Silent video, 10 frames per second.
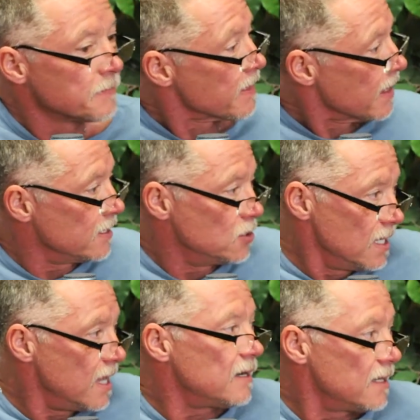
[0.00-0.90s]
And
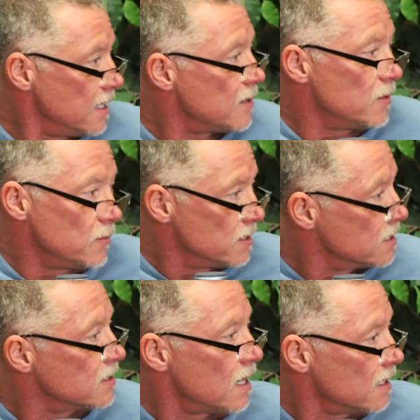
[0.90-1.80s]
Janan and I, we were
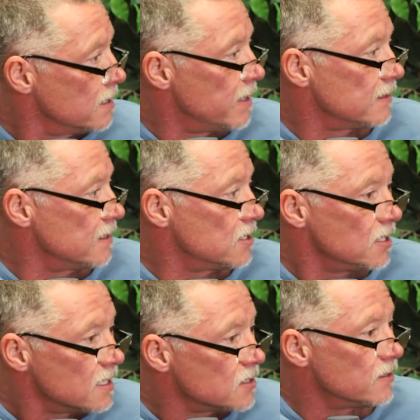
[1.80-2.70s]
just talking about this
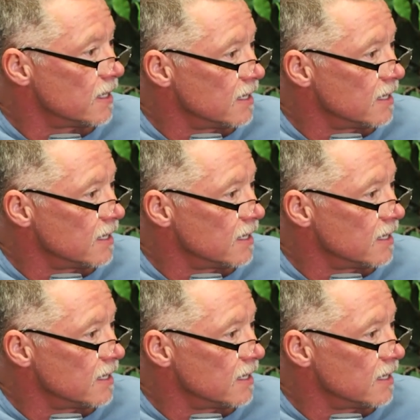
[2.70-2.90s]
yesterday.